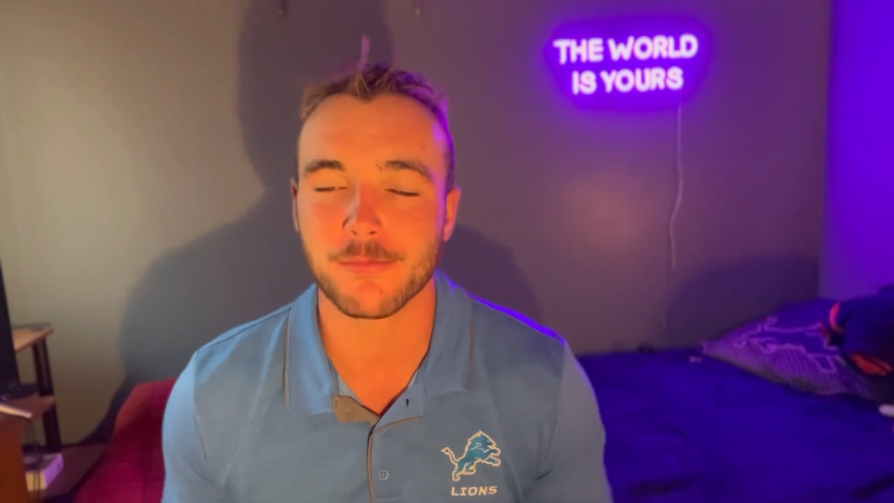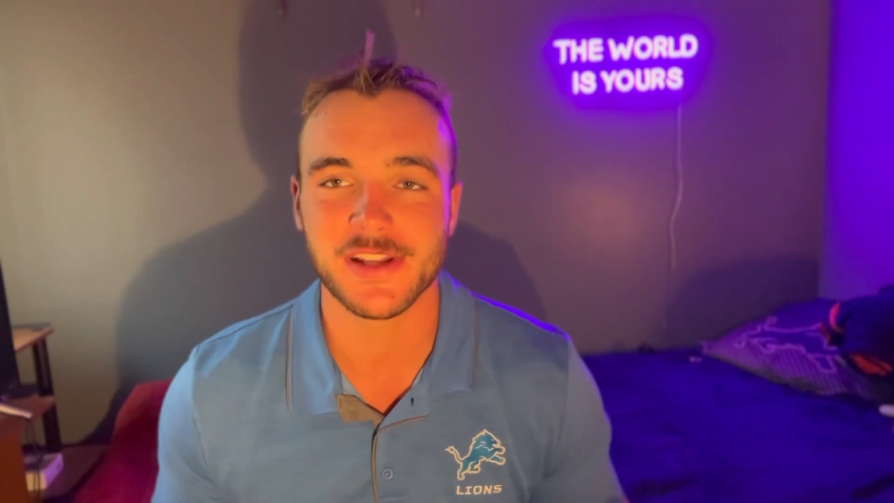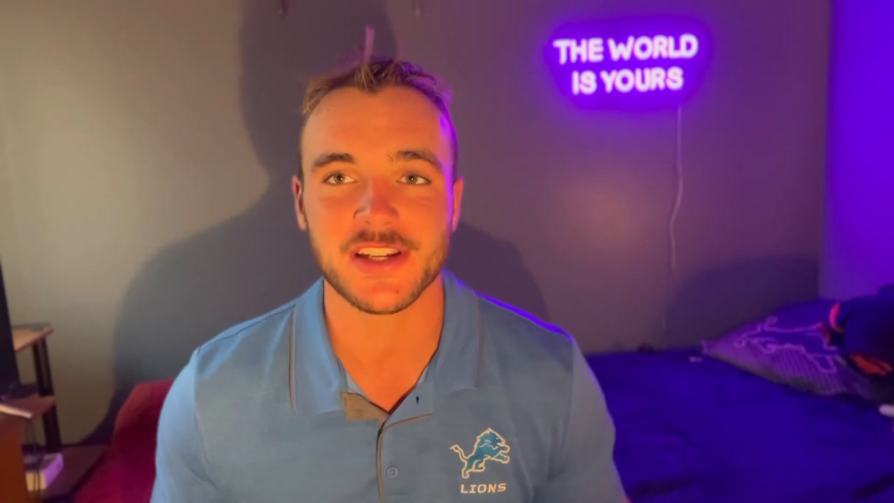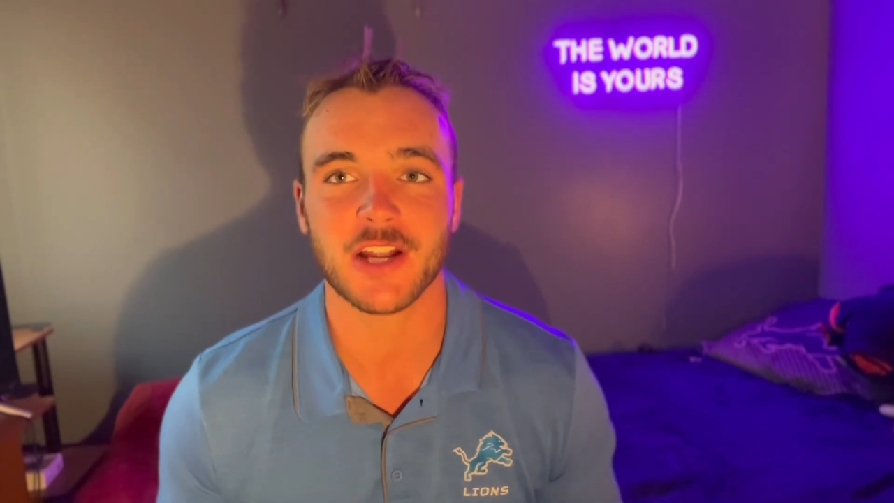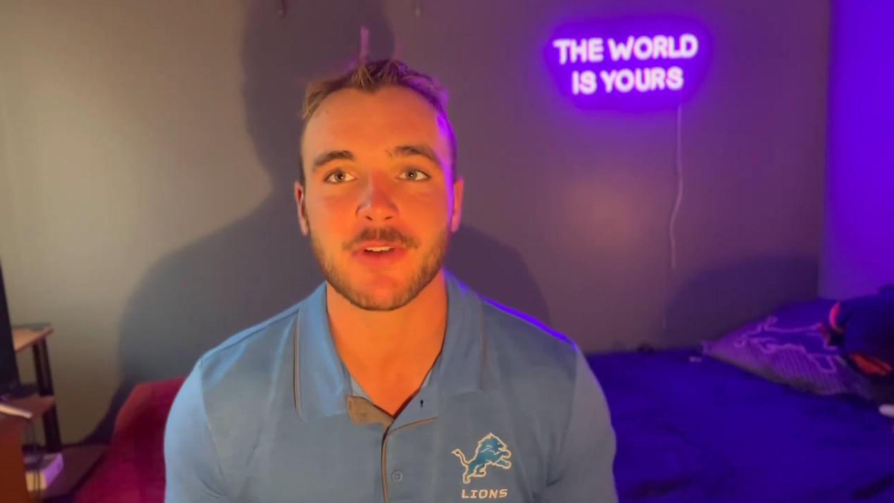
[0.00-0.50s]

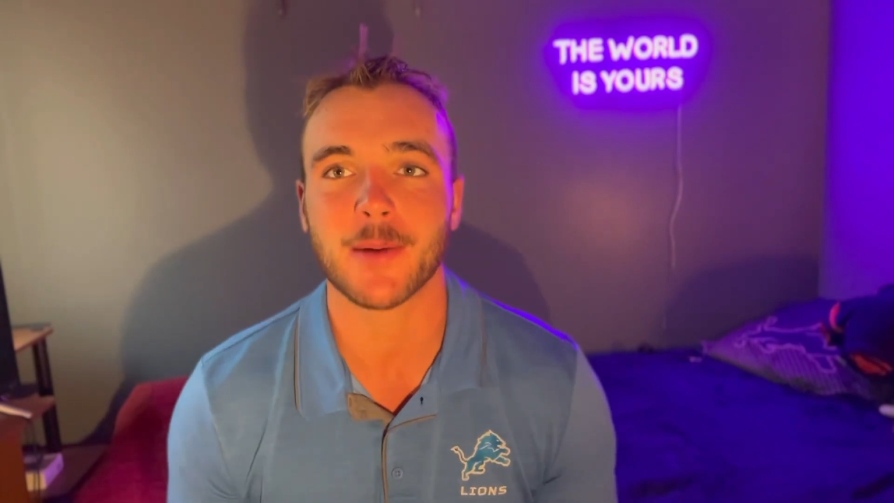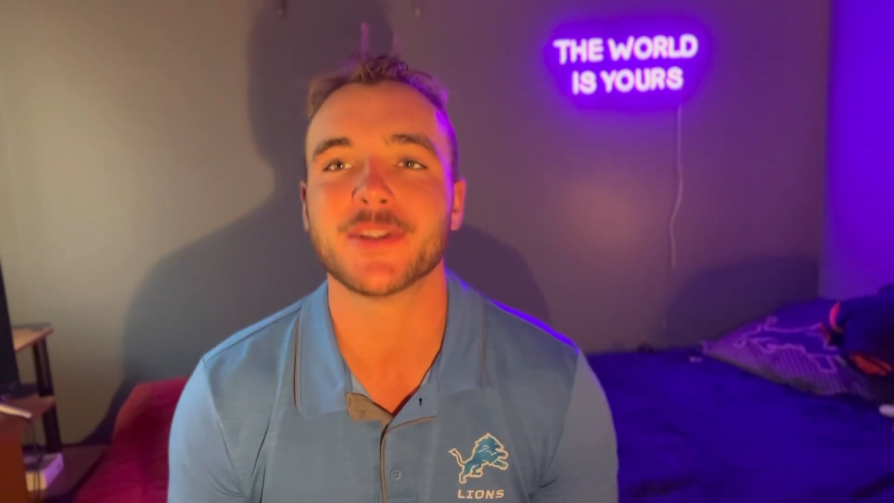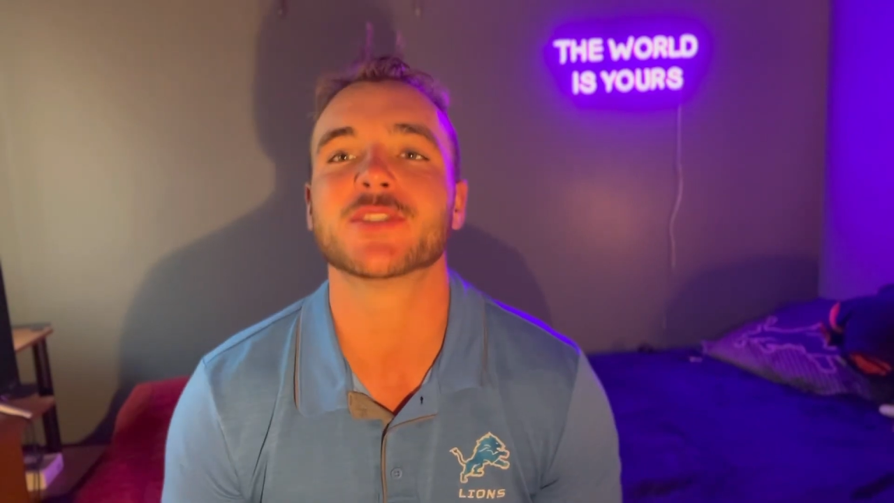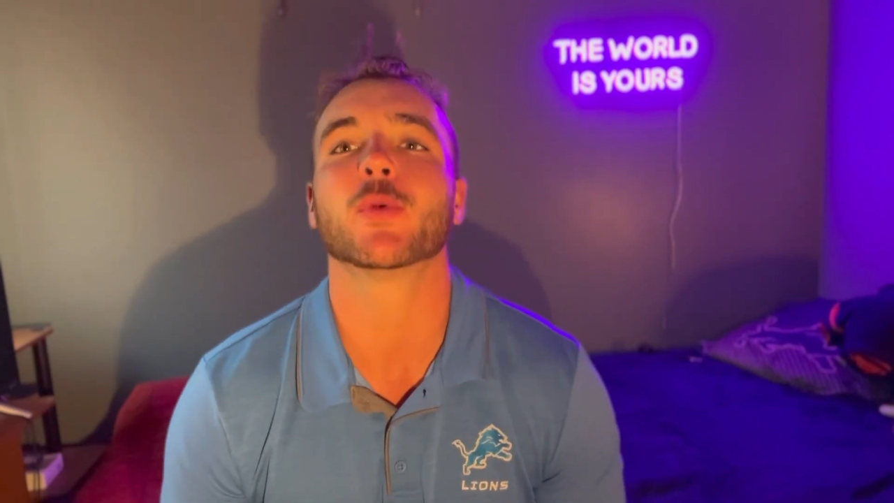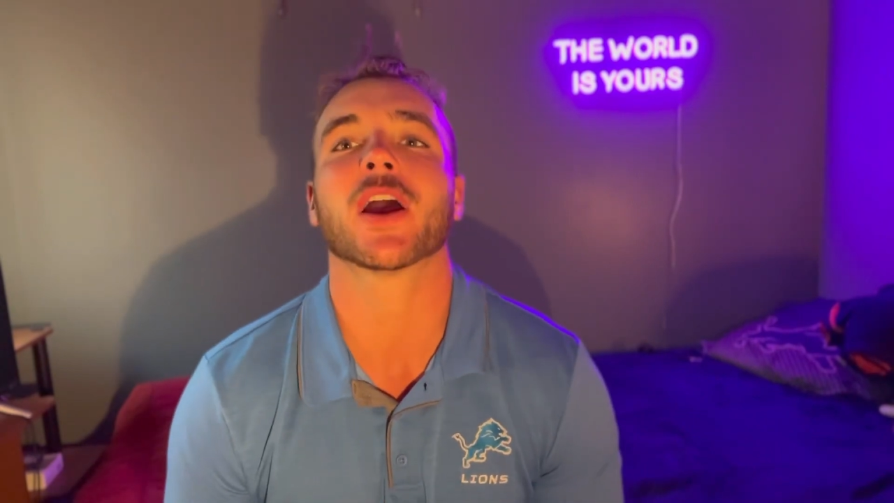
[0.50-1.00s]
Bijan
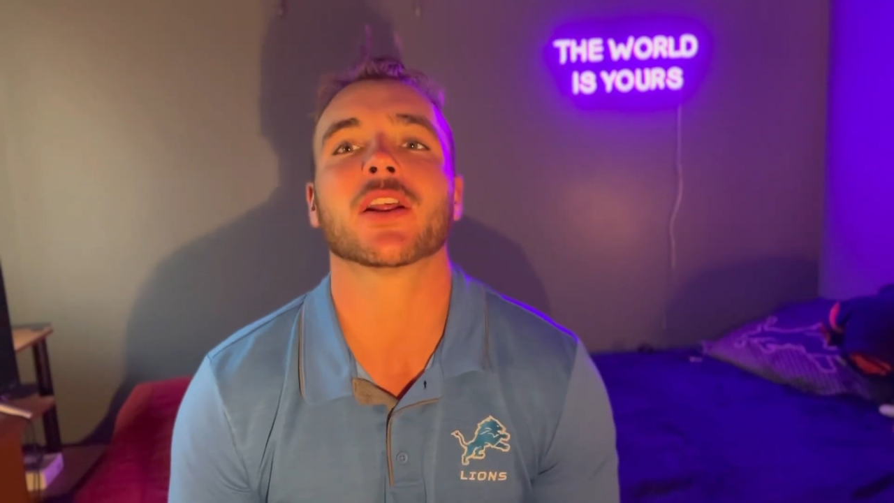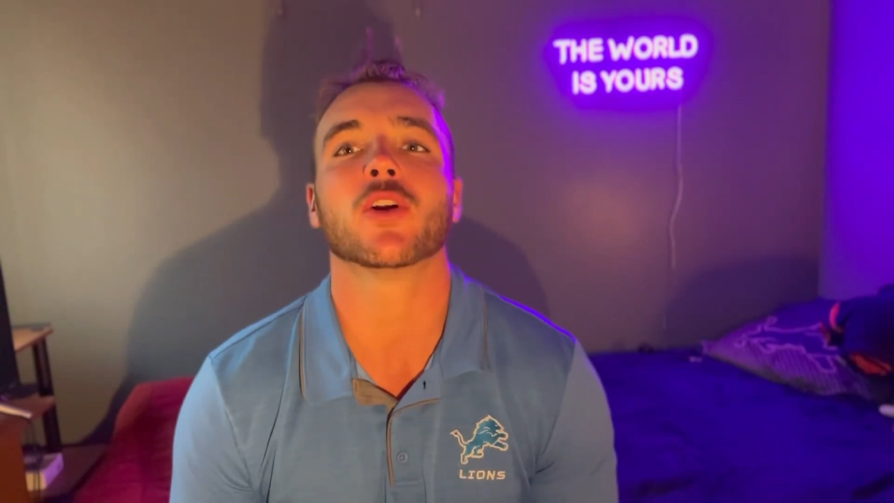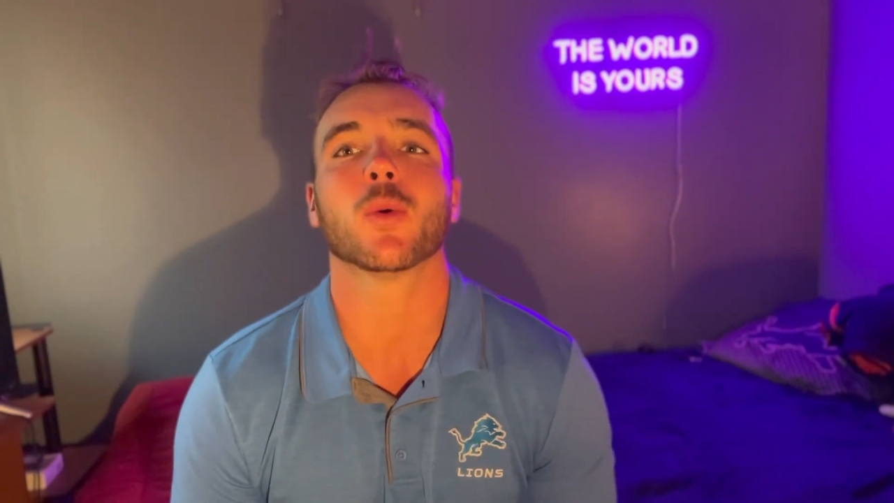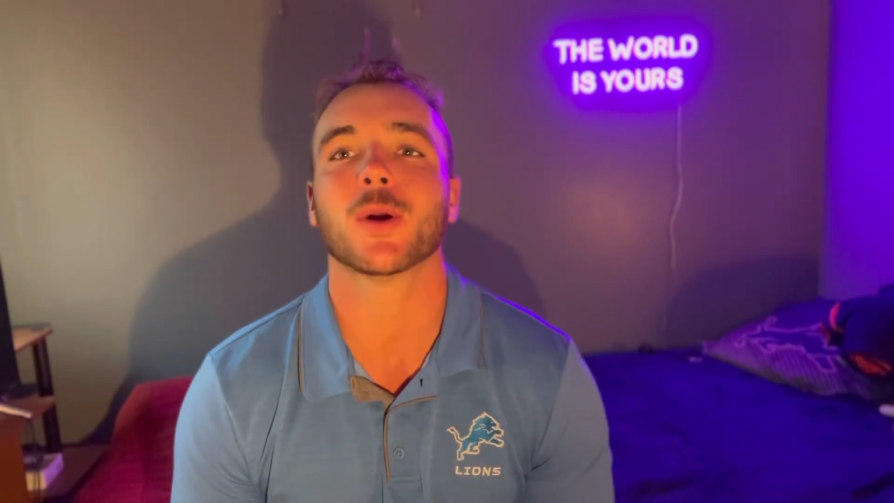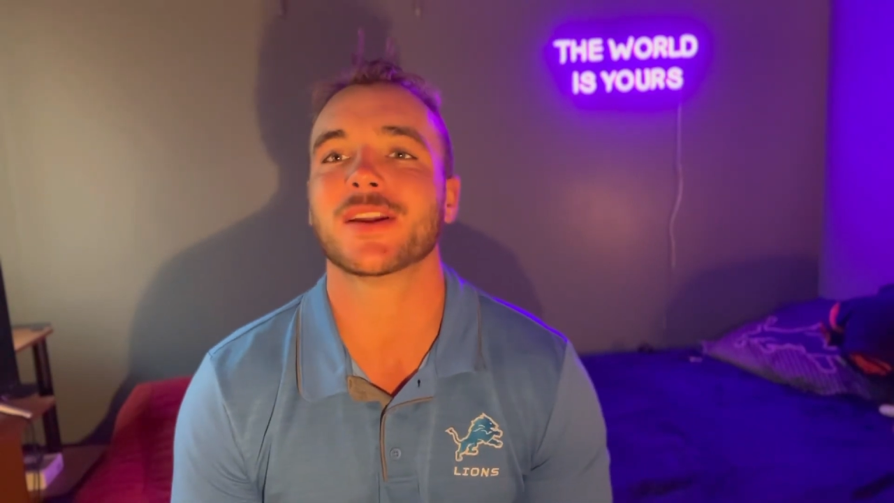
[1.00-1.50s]
Robinson, we got to
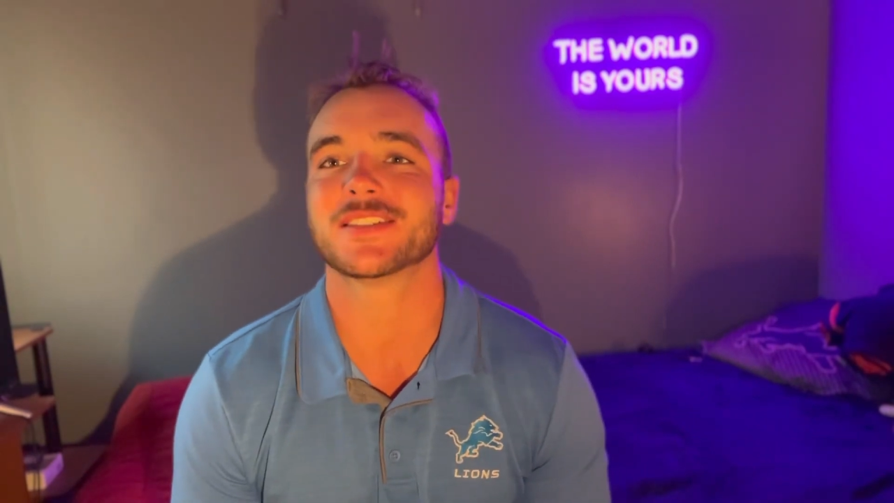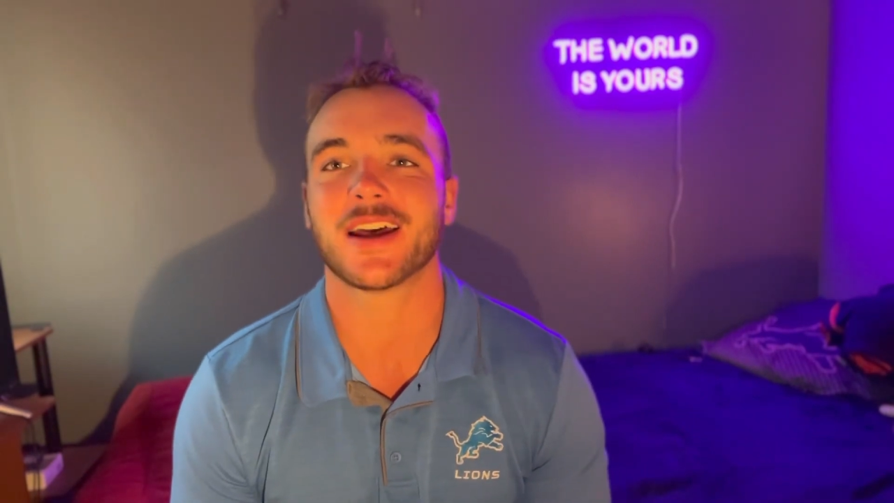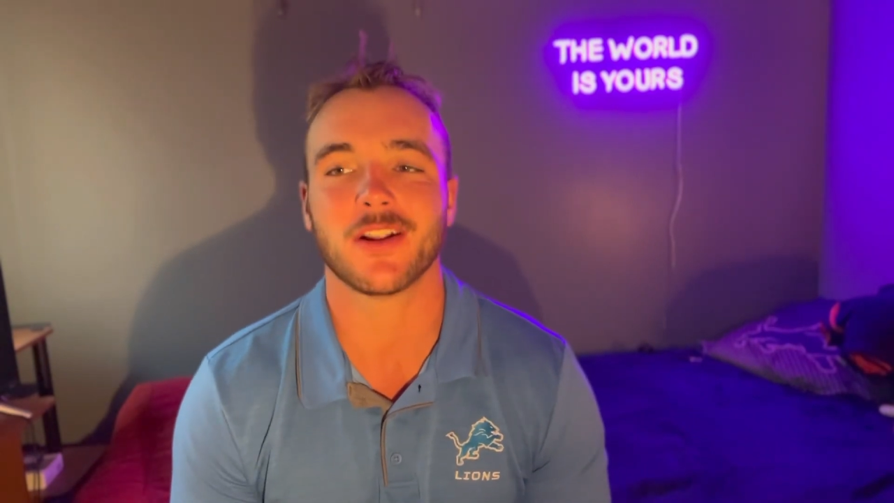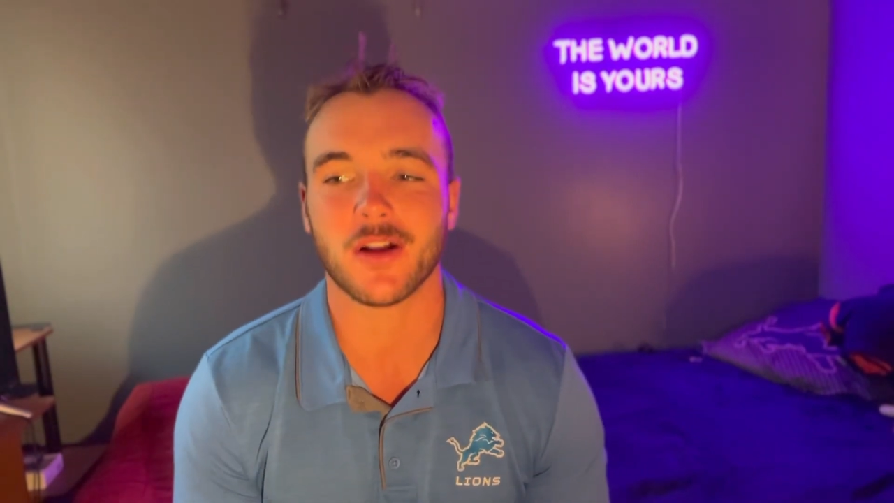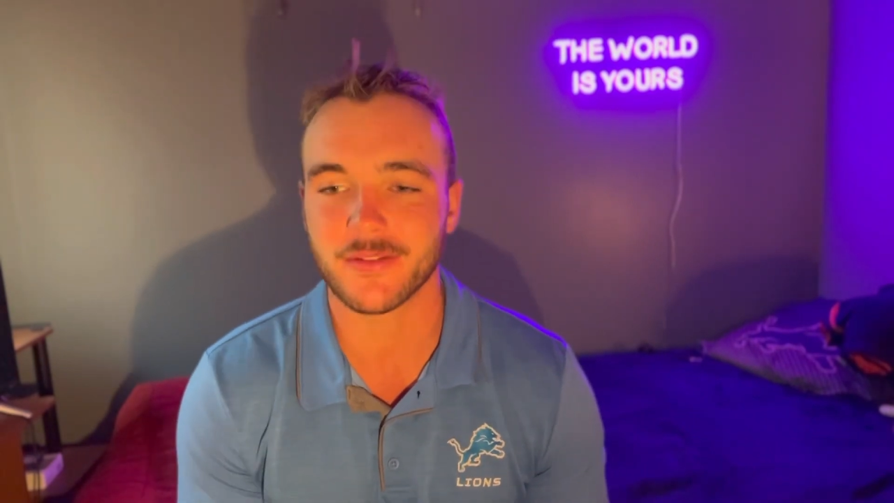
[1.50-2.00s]
know where he's
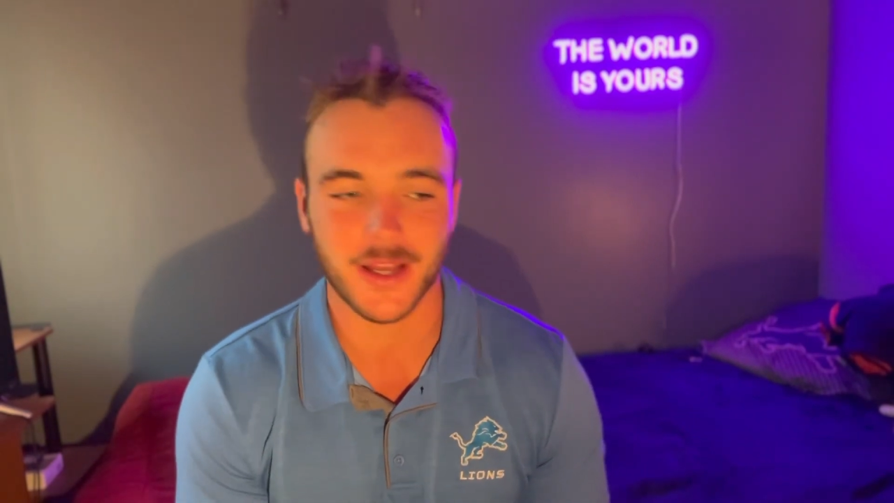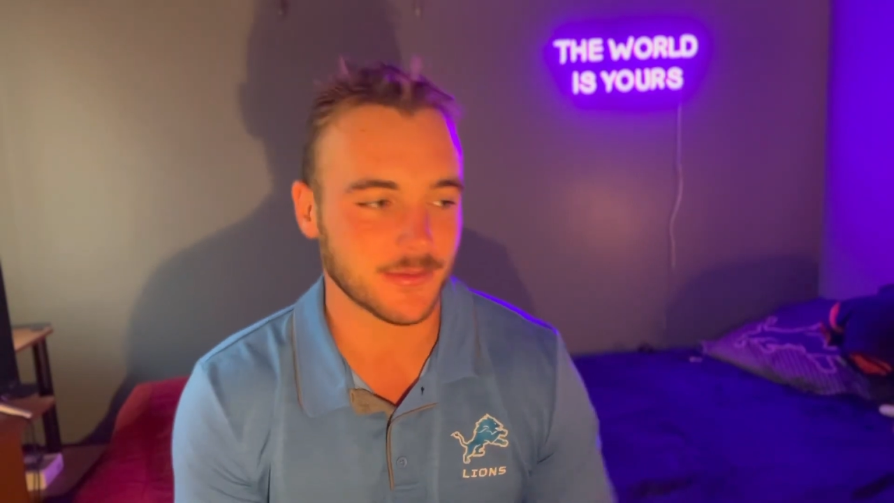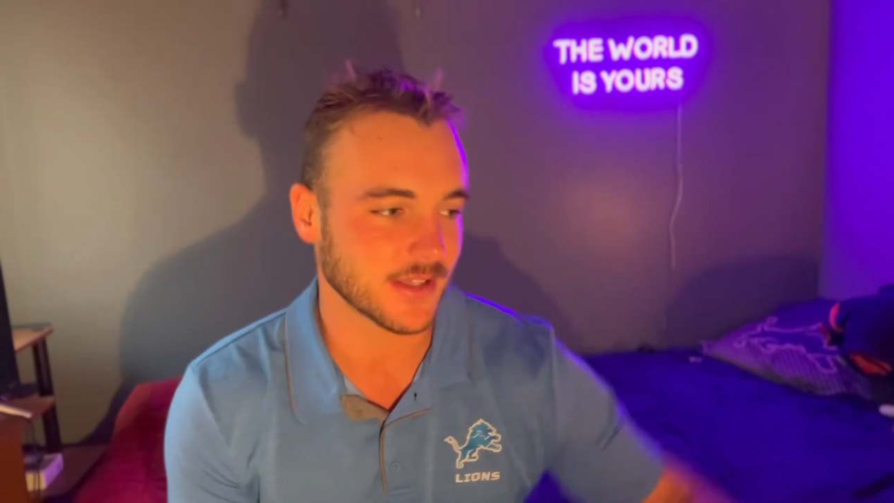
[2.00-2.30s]
at in all times.